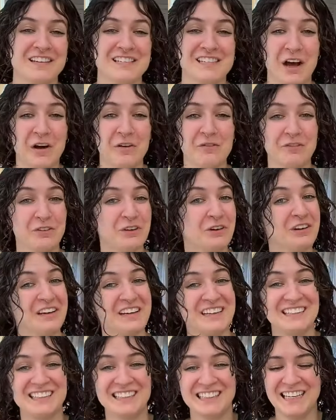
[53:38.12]
this helpful,
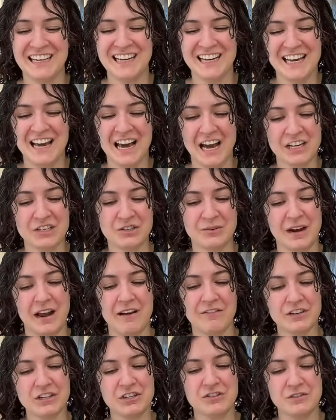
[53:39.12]
I do it
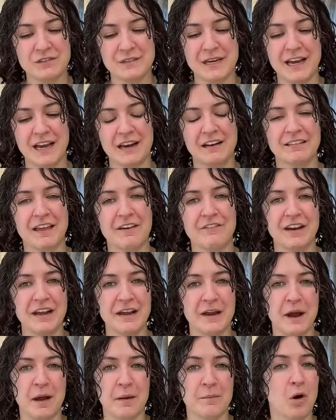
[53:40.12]
every Tuesday at 11
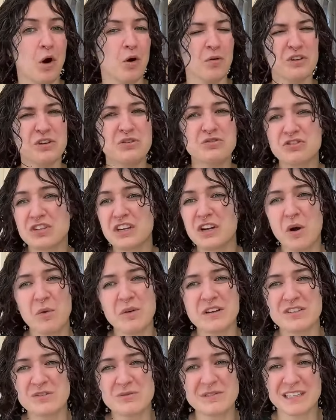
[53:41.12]
a.m. Oh, usually
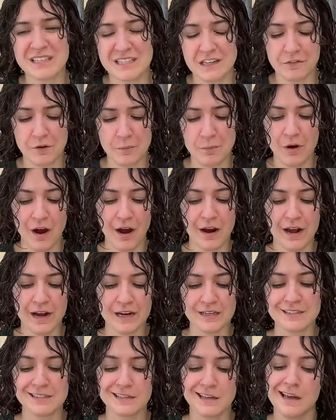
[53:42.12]
always using different
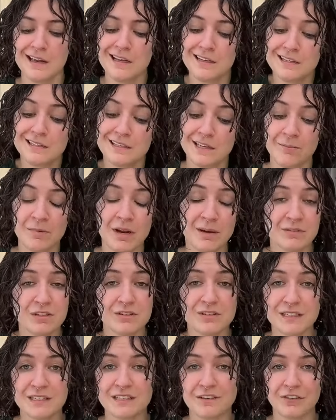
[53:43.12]
products, sometimes
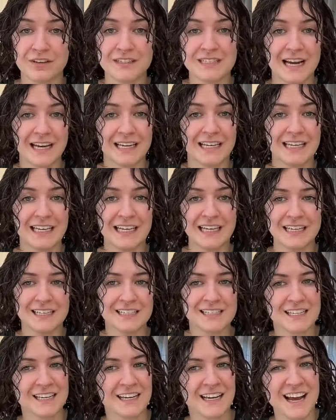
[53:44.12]
using different
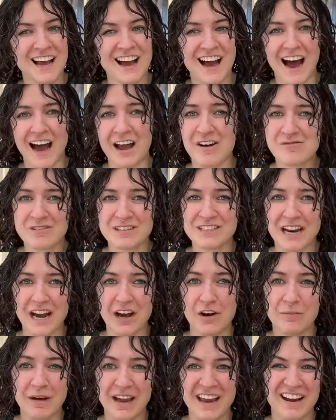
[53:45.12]
techniques. I don't
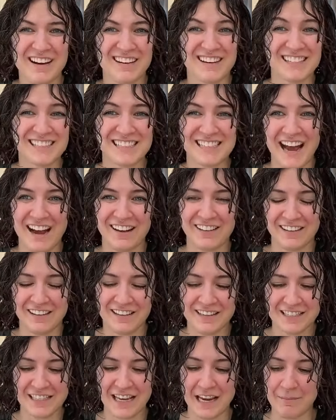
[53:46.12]
style my hair exactly the
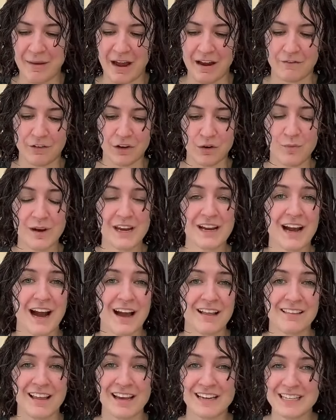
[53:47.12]
same every week. I
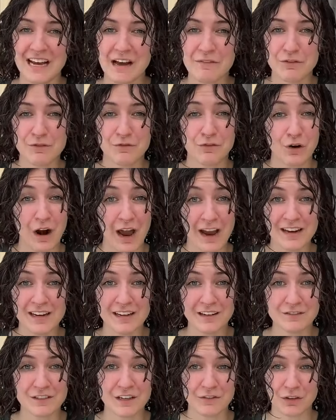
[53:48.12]
like to have a variety
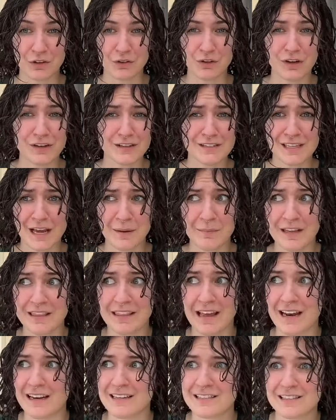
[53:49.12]
of different looks. I mean,
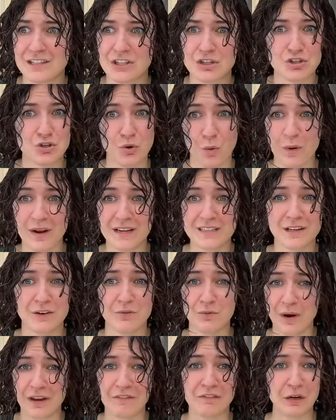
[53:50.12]
that is the joys of
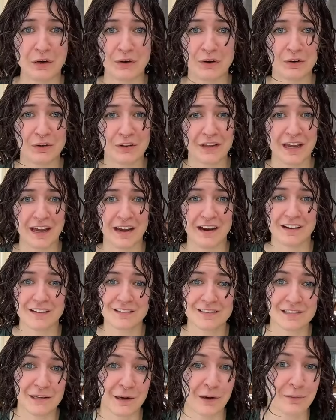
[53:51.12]
wavy and curly hair.
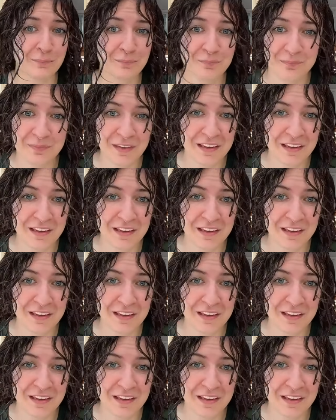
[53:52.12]
So,